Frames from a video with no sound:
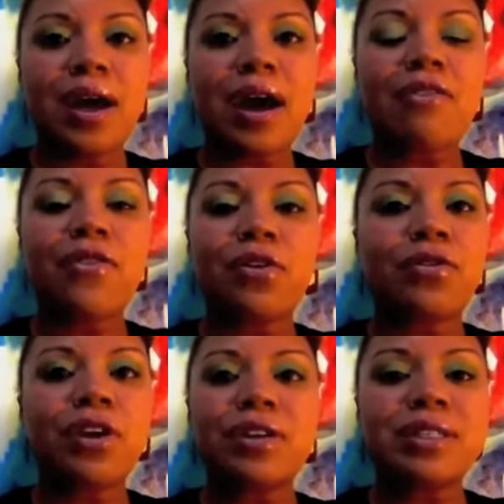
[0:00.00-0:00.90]
I
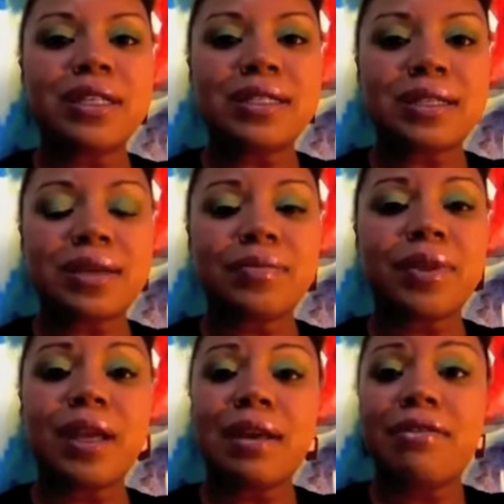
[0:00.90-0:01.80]
felt very dizzy
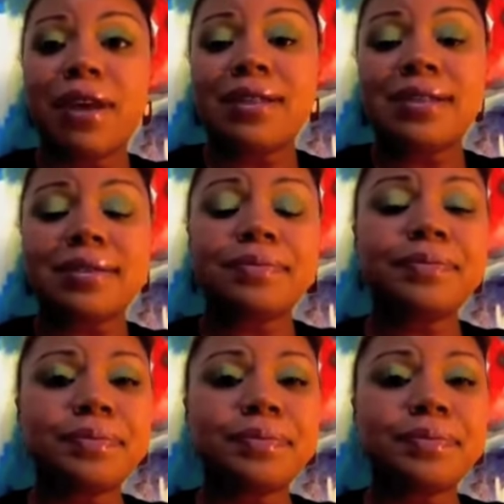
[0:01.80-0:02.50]
and I fainted.